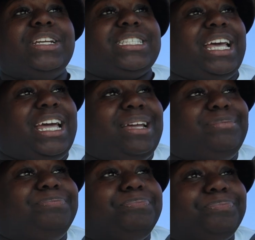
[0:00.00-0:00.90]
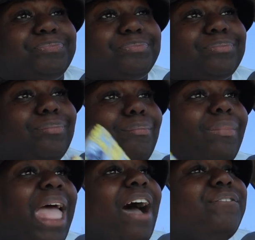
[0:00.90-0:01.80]
of the time,
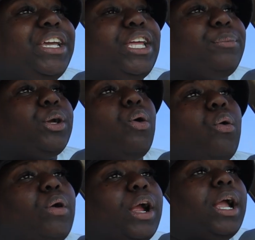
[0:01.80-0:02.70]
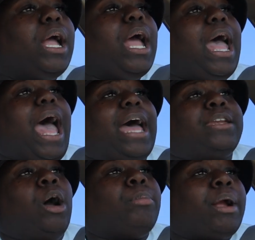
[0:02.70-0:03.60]
I forget to record. I
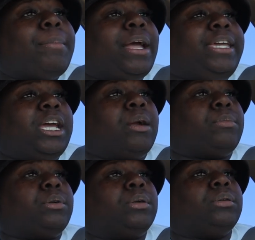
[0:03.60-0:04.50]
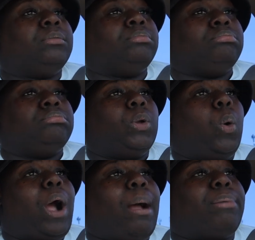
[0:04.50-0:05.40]
don't bring my camera
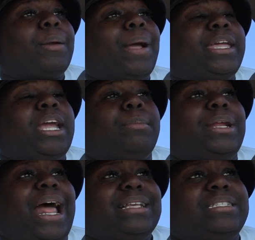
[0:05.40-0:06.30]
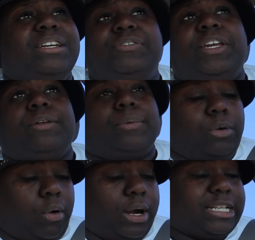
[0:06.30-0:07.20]
or I burn my camera and I still forget to
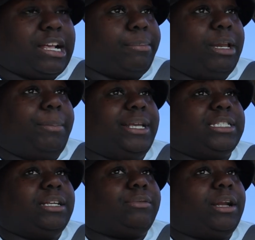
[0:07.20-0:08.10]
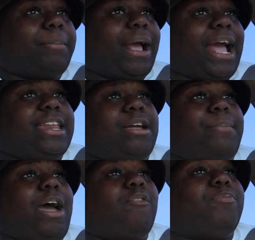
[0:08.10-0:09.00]
record because I'm in the midst of running my goddamn
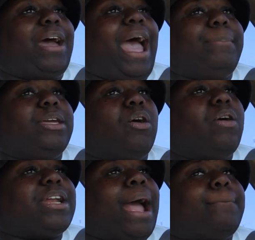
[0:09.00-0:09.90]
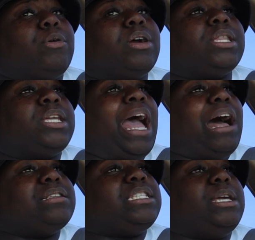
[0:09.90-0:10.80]
mouth. But I be going out more than
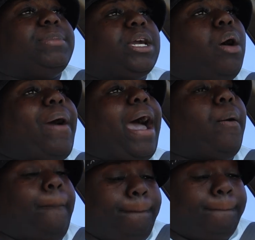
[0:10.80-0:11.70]
y'all see me go out